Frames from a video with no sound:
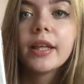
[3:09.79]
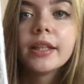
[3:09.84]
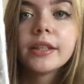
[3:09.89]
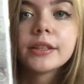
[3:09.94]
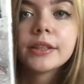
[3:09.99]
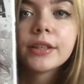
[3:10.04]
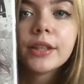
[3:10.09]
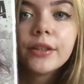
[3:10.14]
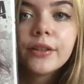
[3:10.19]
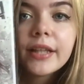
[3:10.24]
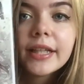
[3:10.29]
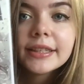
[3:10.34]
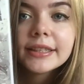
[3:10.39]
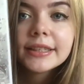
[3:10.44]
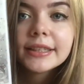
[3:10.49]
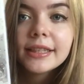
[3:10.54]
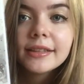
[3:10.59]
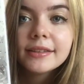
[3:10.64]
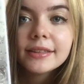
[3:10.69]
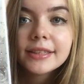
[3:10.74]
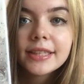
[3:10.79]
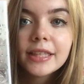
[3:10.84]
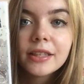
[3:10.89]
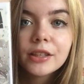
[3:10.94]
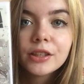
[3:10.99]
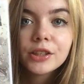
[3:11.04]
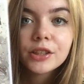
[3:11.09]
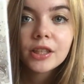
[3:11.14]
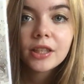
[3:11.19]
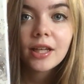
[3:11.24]
So there's his little
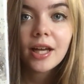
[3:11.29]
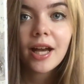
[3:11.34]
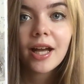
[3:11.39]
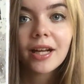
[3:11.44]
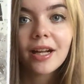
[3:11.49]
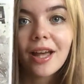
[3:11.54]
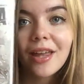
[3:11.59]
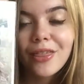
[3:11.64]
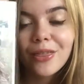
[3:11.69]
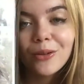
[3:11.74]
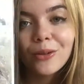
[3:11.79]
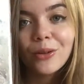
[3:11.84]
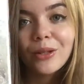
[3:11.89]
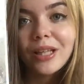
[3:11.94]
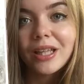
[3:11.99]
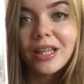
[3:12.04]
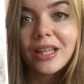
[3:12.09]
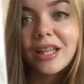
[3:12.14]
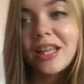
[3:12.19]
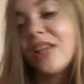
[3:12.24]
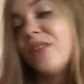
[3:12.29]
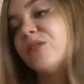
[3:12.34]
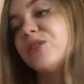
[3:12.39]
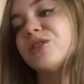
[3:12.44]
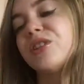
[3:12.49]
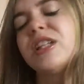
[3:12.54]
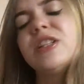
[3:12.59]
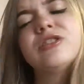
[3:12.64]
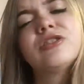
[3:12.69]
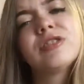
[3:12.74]
signature, and I thought he
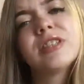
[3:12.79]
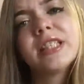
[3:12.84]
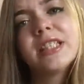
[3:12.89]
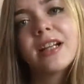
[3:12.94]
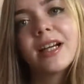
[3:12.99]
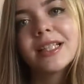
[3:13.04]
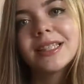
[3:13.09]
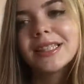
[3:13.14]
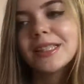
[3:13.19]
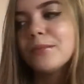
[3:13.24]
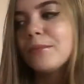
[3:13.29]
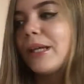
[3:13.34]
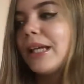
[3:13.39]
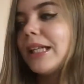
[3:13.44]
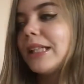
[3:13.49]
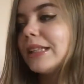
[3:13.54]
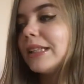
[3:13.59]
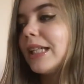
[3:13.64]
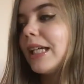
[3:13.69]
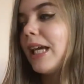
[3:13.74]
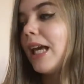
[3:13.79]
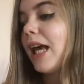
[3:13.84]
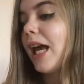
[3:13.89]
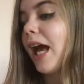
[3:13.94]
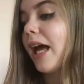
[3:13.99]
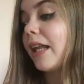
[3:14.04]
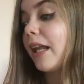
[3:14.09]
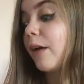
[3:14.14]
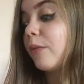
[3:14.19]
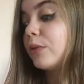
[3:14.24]
was really nice to meet,
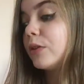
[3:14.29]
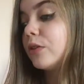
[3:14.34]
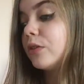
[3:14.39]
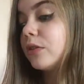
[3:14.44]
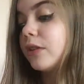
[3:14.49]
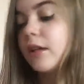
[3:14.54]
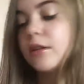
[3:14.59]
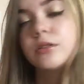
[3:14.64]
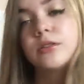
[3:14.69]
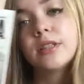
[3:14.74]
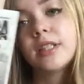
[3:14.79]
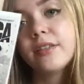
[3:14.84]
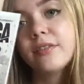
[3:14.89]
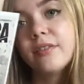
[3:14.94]
and that was really